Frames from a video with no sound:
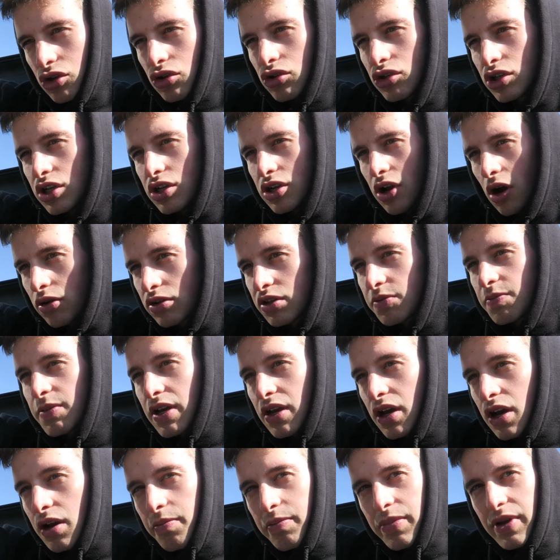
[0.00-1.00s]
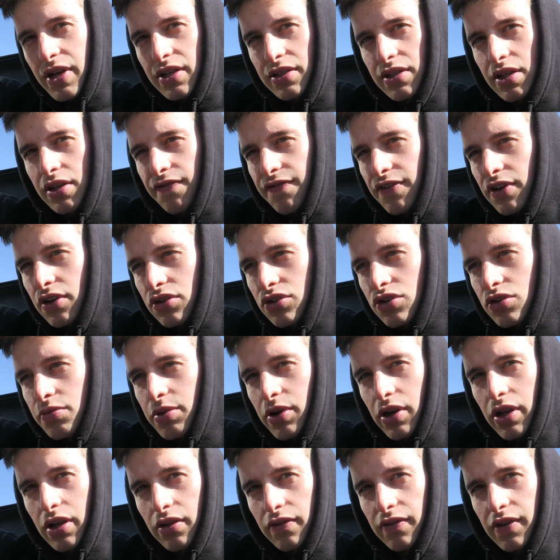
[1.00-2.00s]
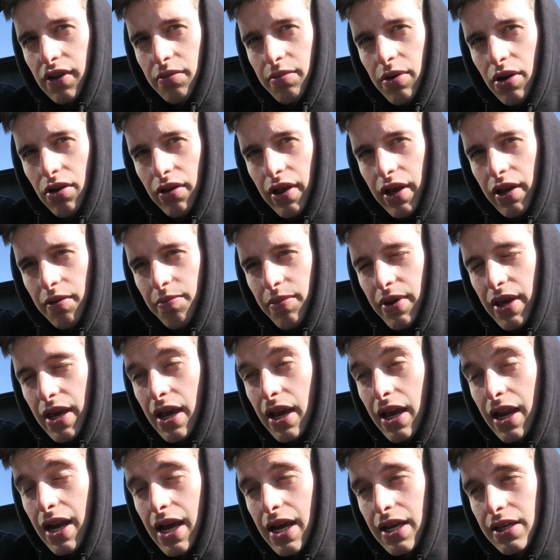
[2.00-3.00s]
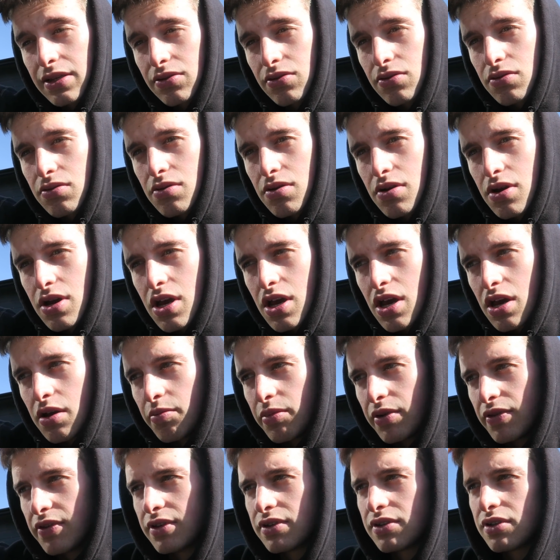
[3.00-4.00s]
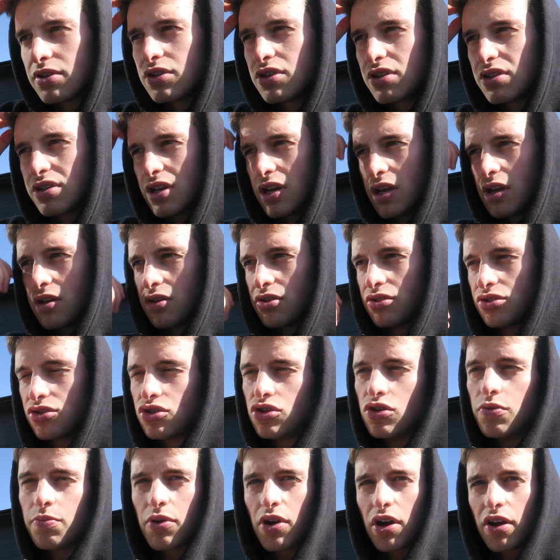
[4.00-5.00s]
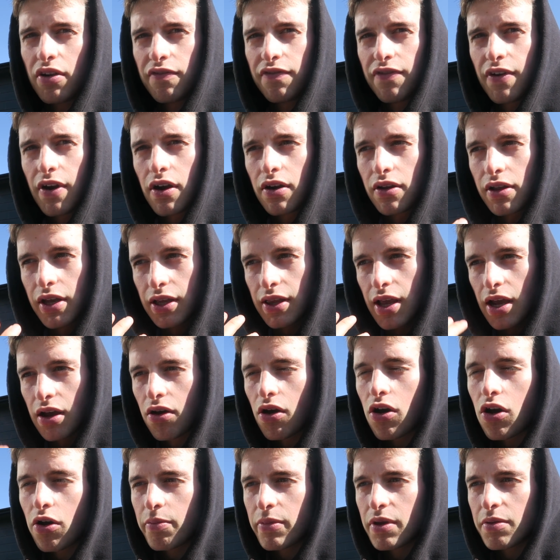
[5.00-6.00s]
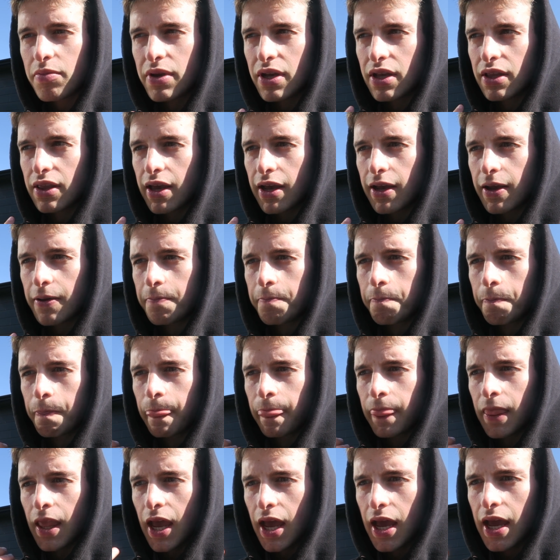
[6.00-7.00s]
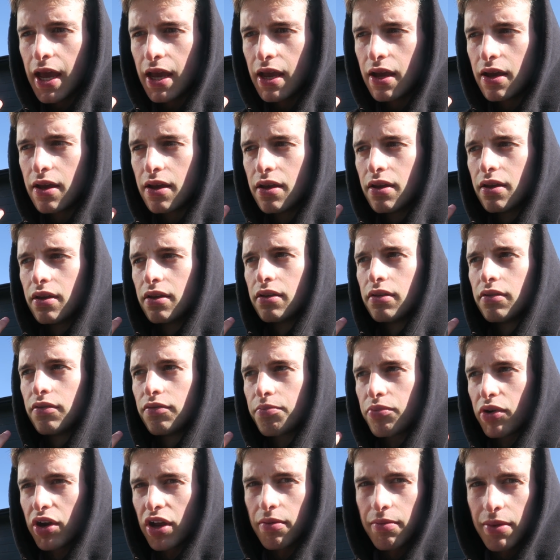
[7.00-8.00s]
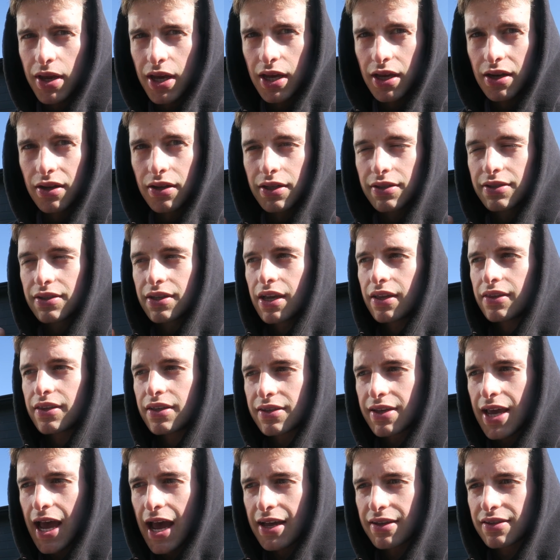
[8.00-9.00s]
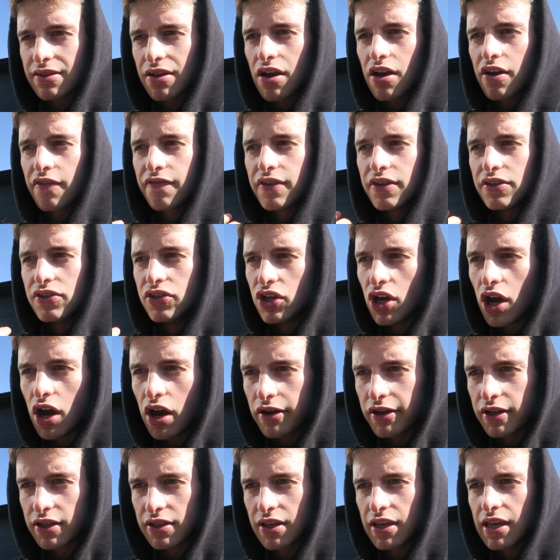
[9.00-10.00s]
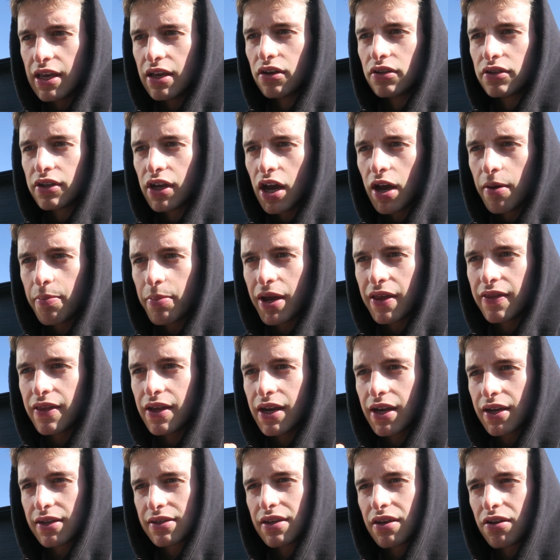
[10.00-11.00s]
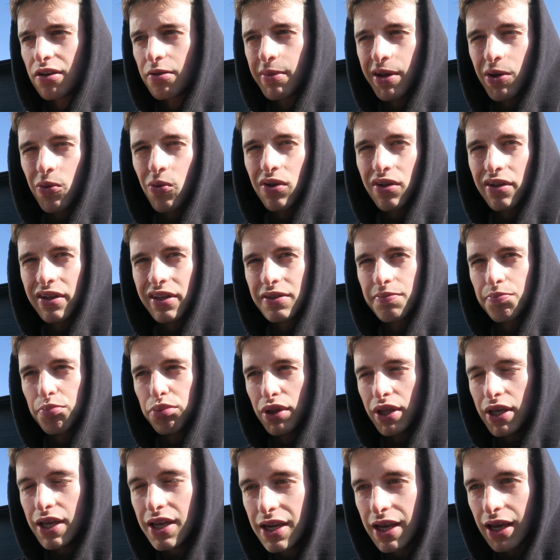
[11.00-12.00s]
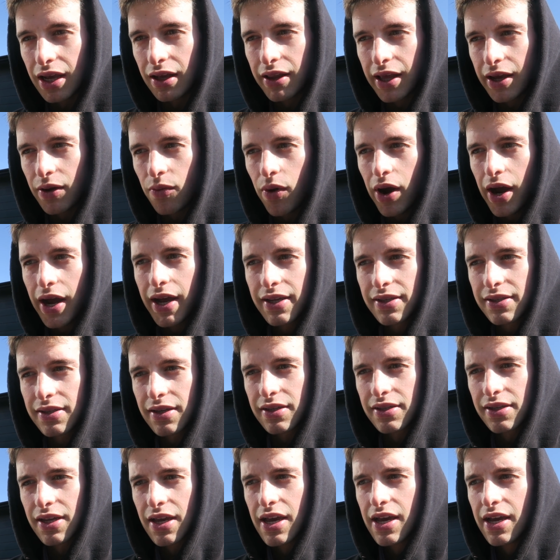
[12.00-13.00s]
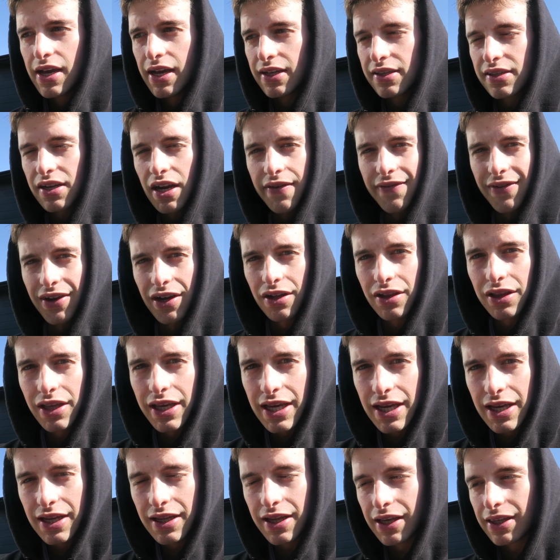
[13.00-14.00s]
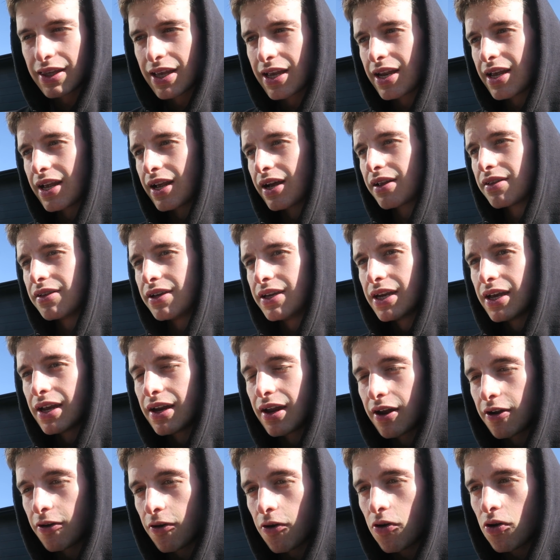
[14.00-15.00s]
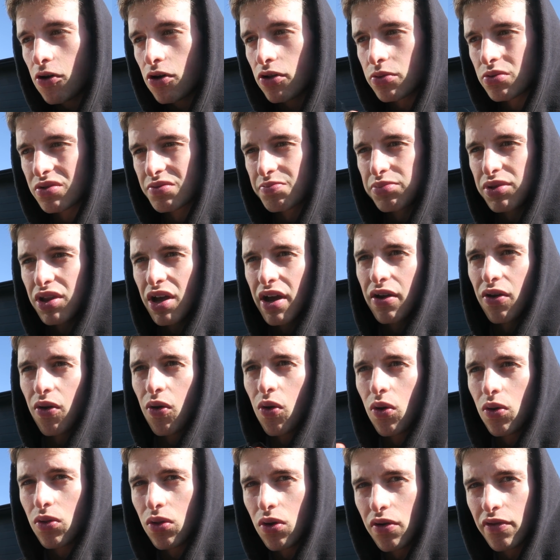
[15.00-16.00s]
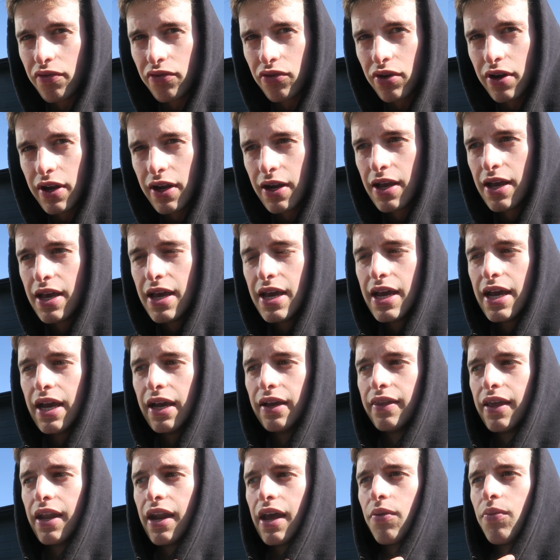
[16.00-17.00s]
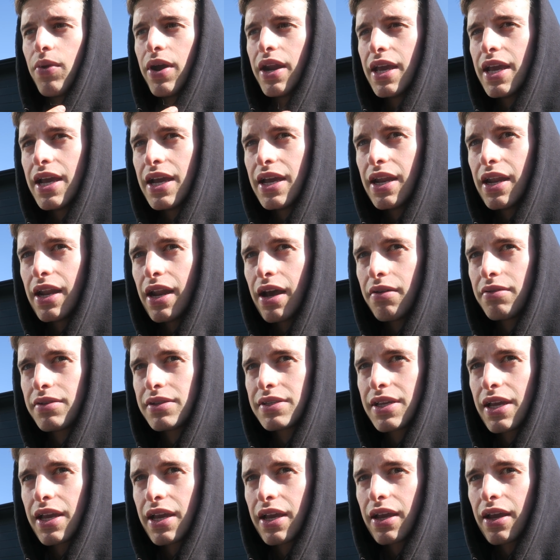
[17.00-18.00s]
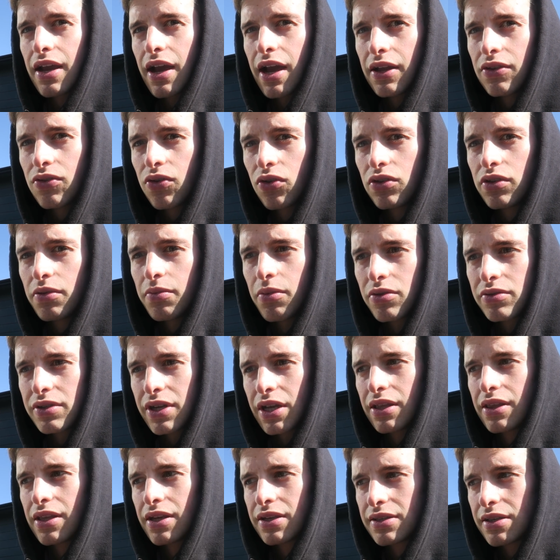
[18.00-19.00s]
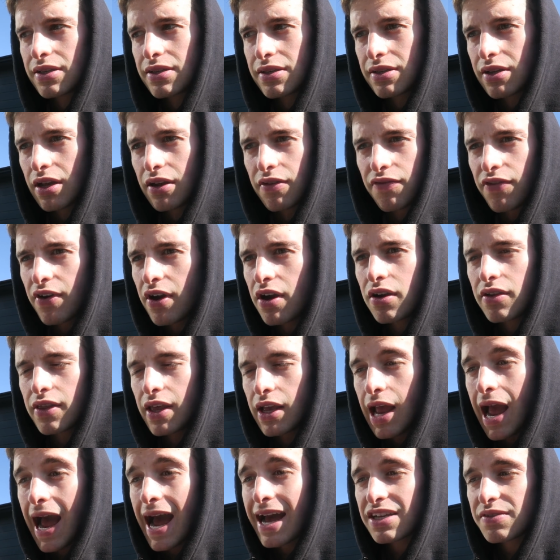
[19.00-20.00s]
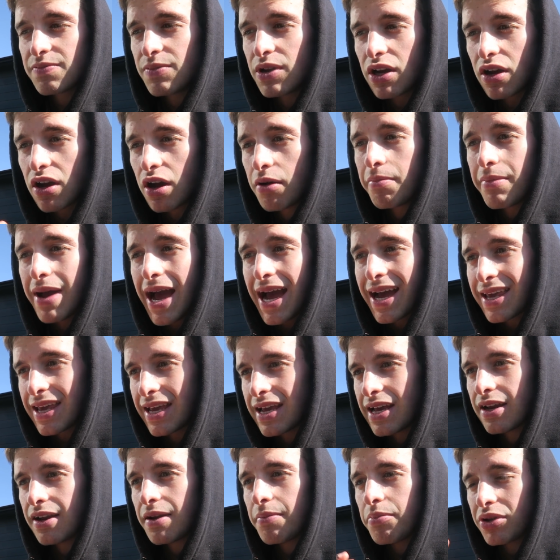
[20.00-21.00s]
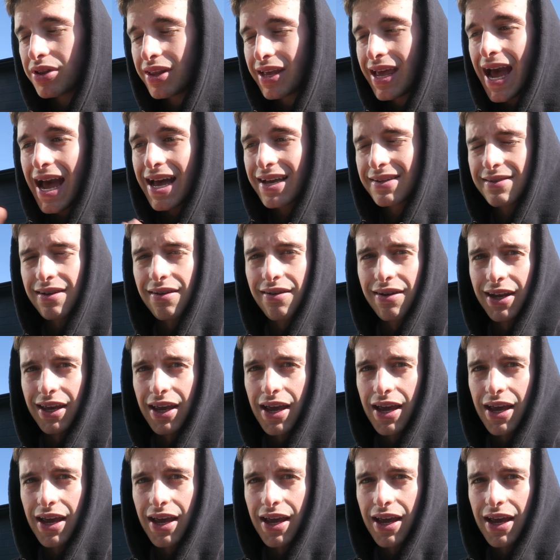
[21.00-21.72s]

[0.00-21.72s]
usually don't speak up because I feel super guilty about like being an asshole, but this is just like super unfair. Like they called me being like, "Hey, bring him in, let's get this cast off, he's young, it's healed up. And the next thing I'm like, well, it's bleeding. Like, why is this? It's not even clean. Like, they didn't clean it at all. There was blood all over it. And then I went in and I was like, I told them, I was like, this is unfair. They asked me to come back in to put the cast on